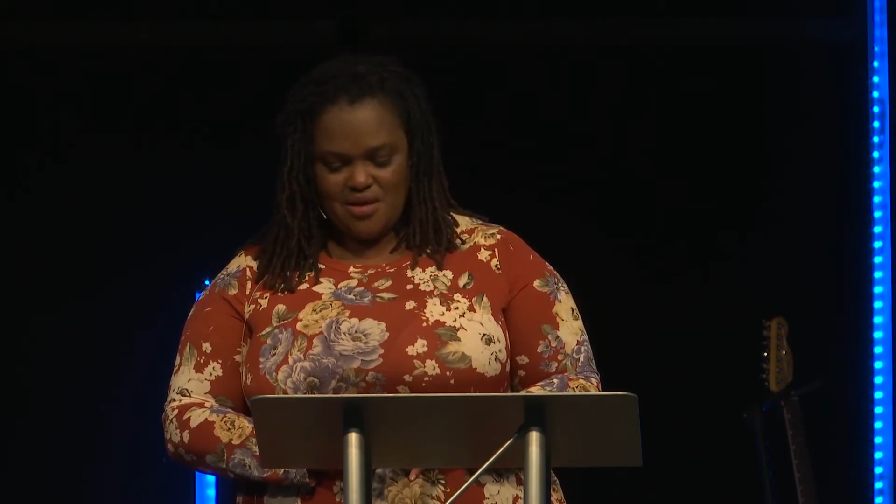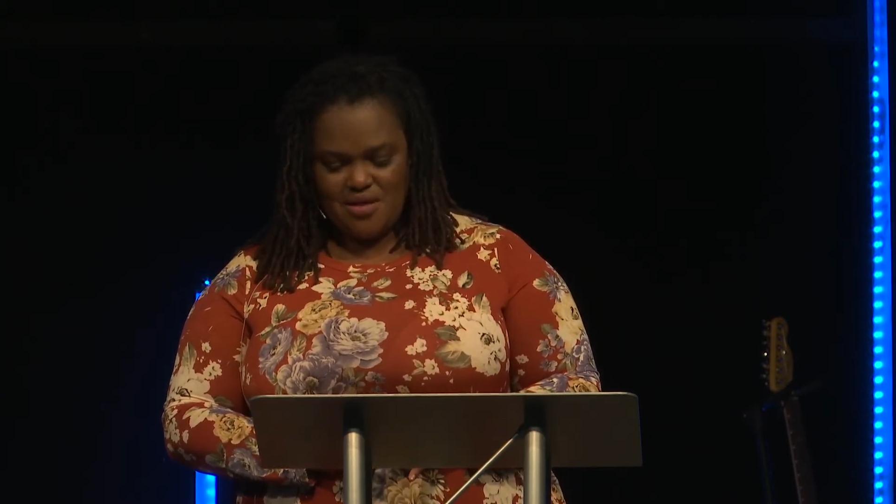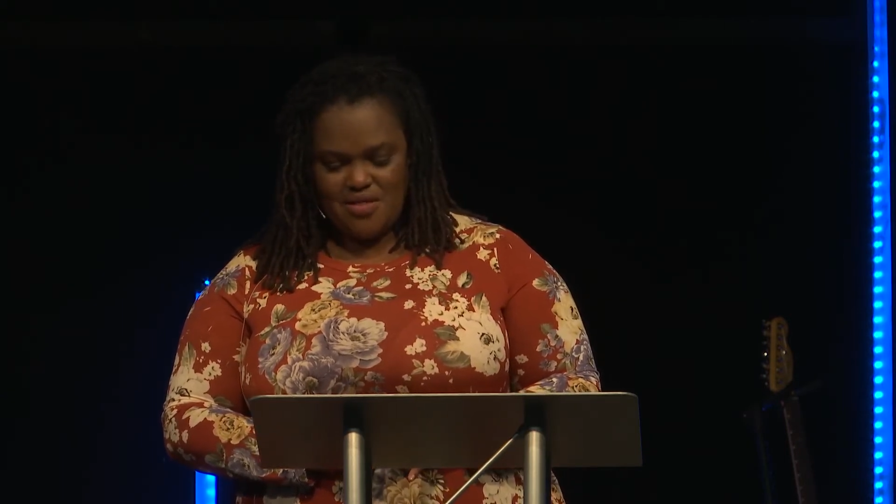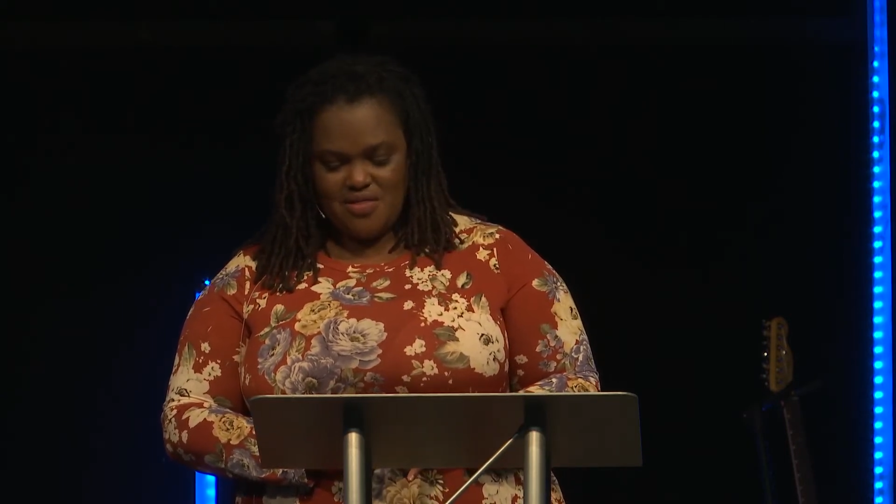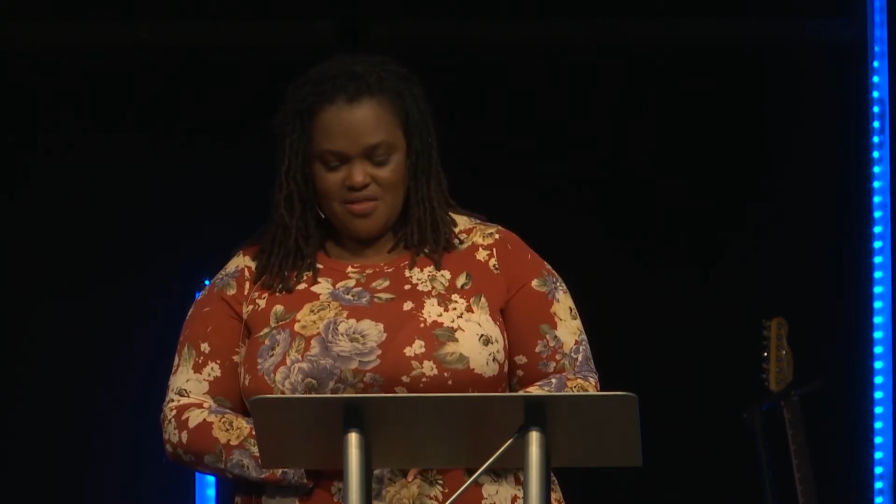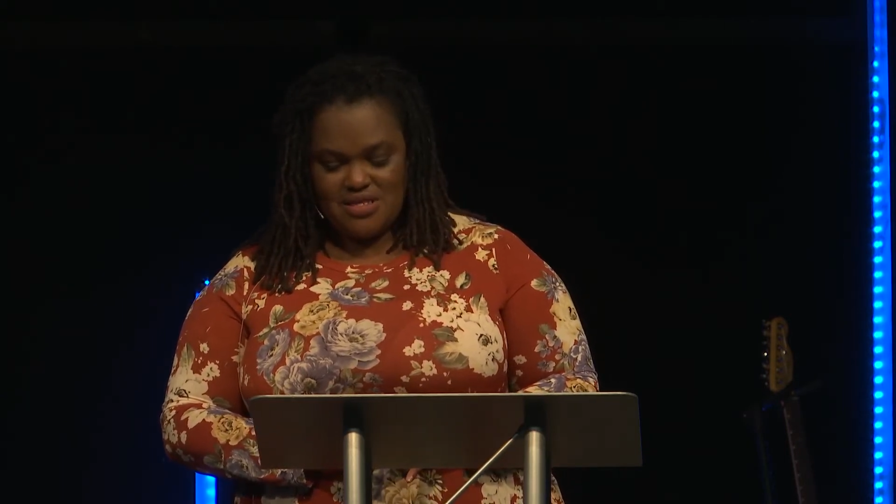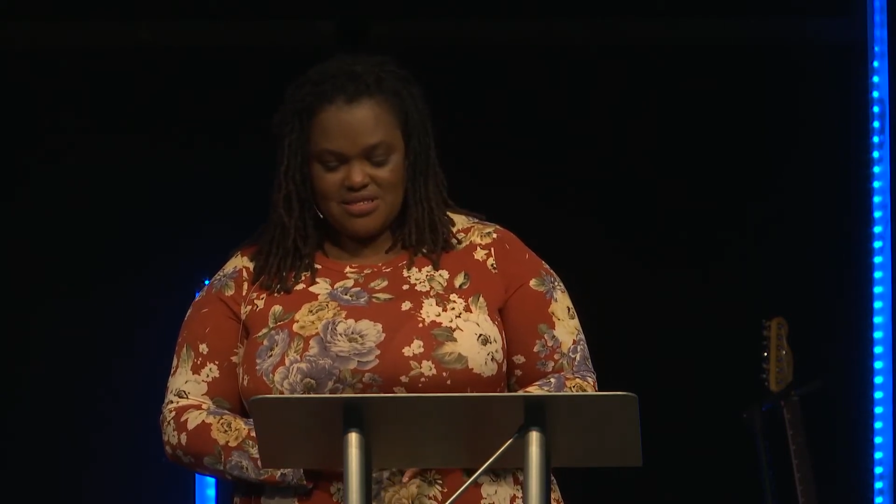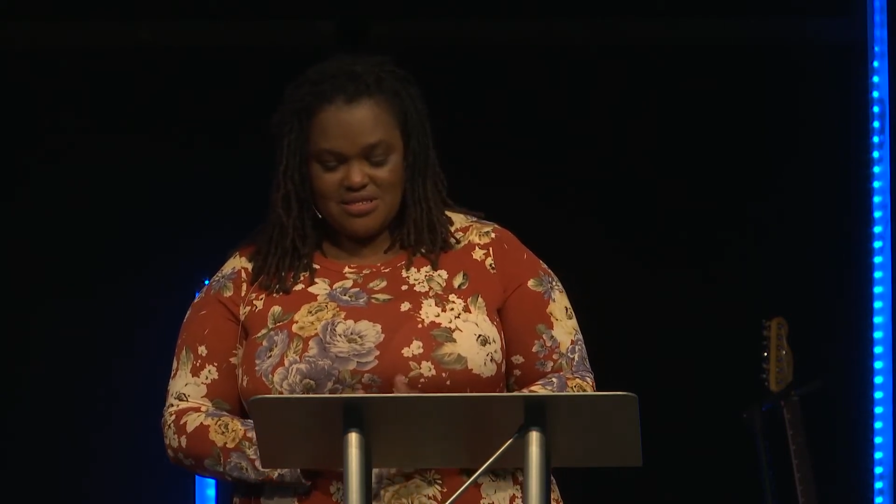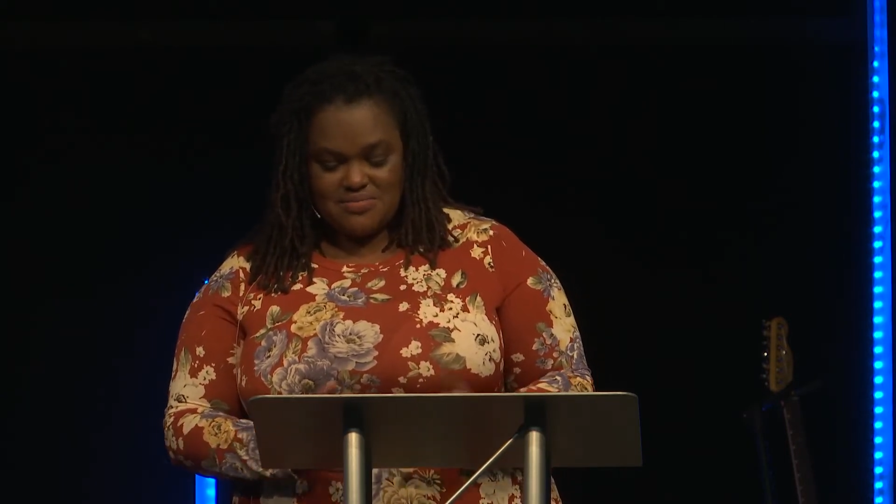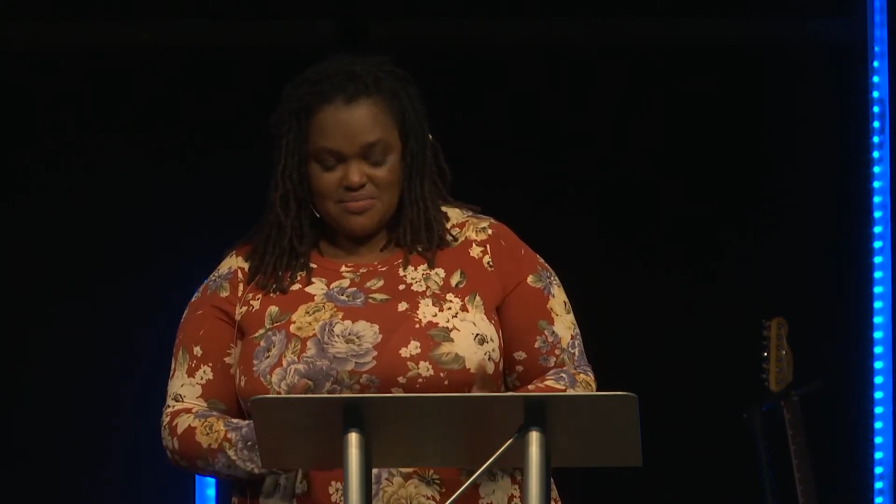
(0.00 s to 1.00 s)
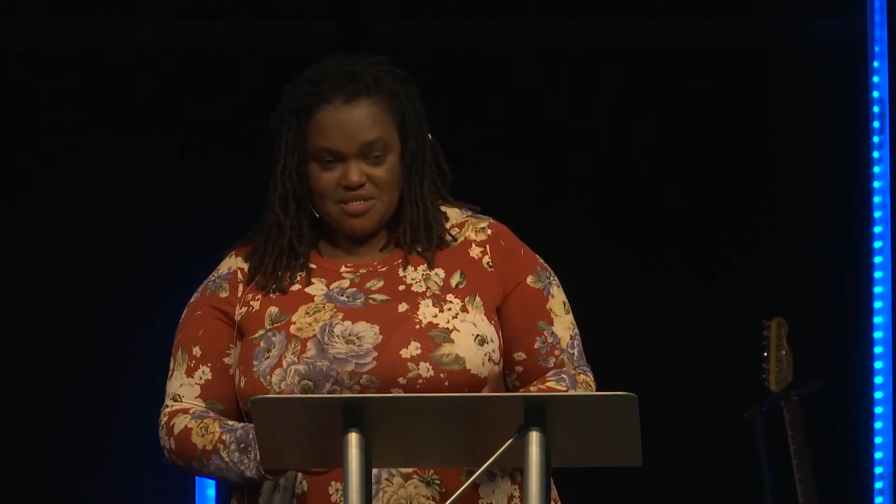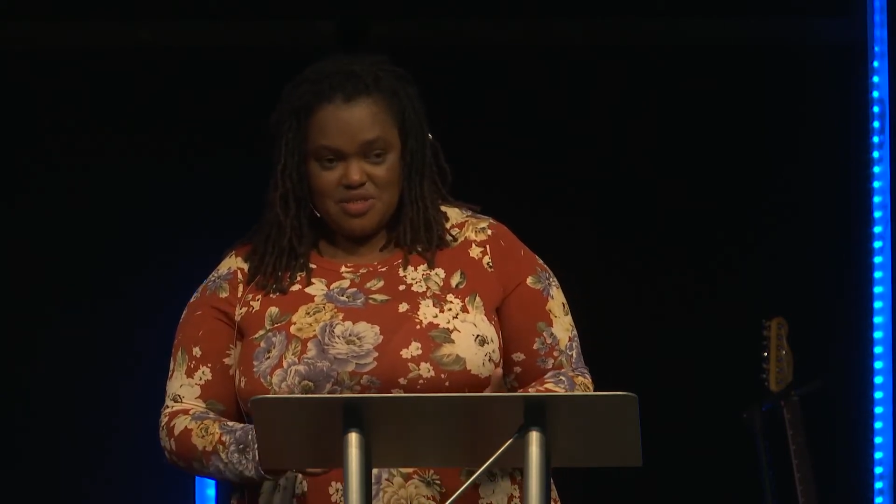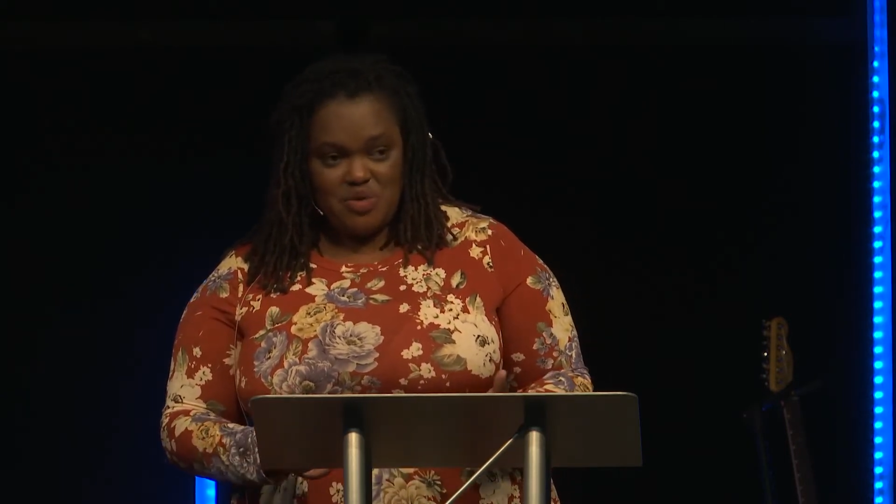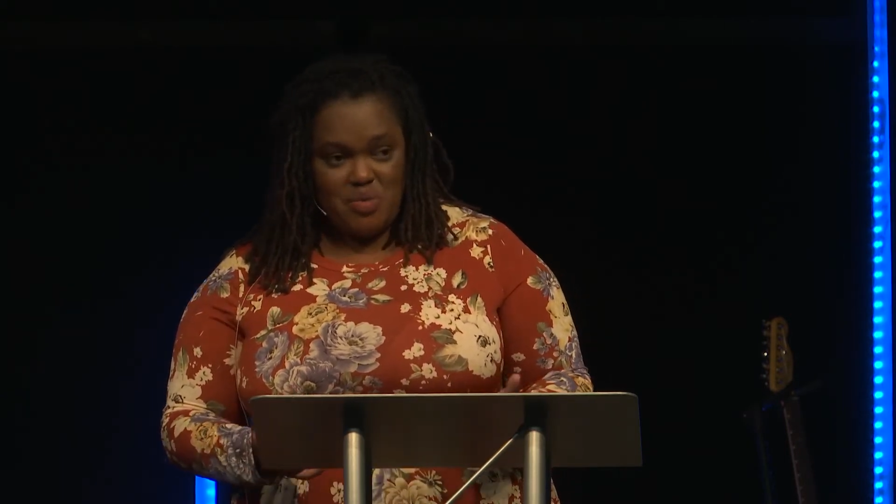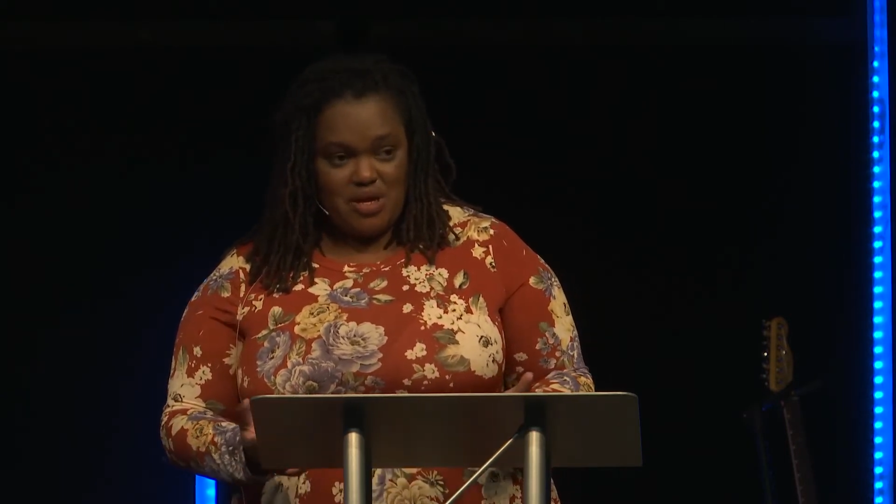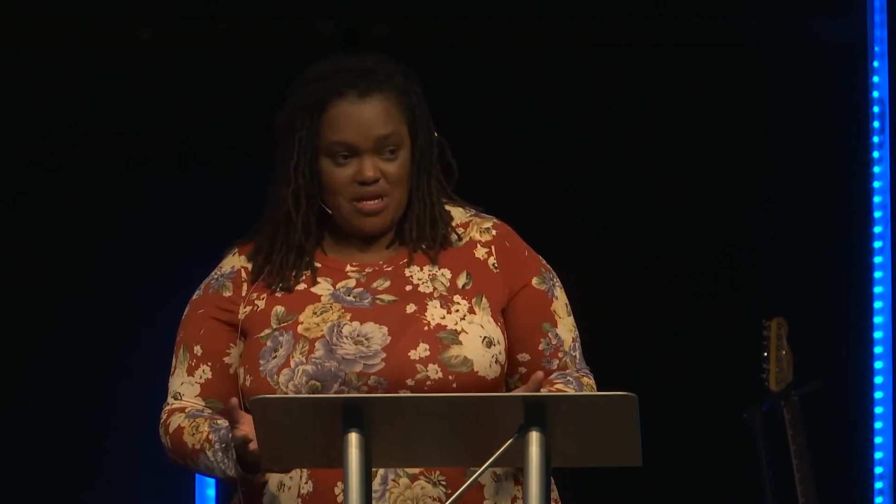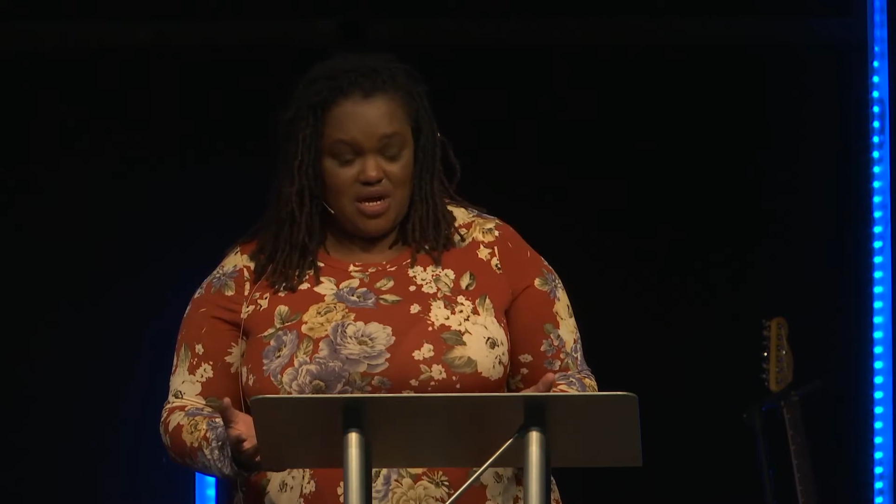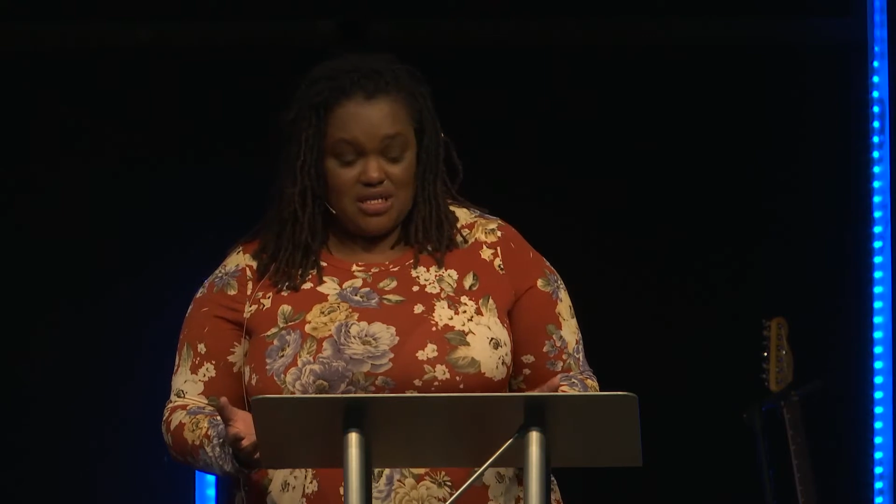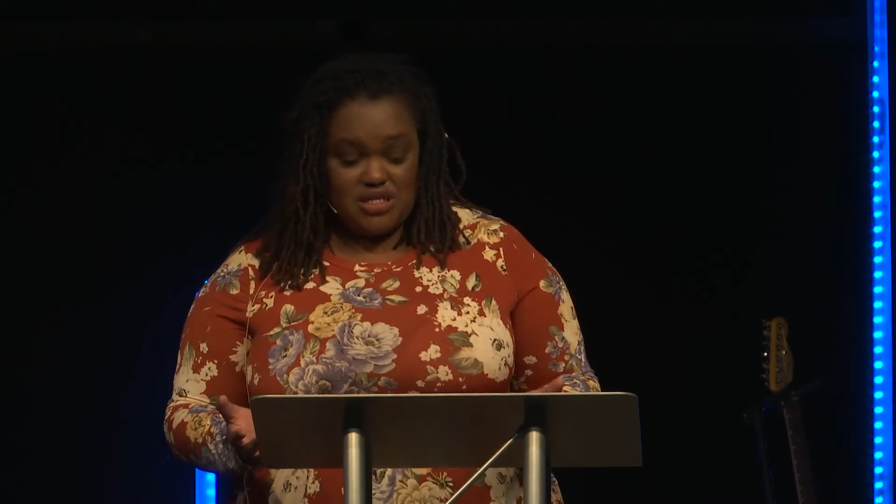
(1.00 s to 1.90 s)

This is what we had gone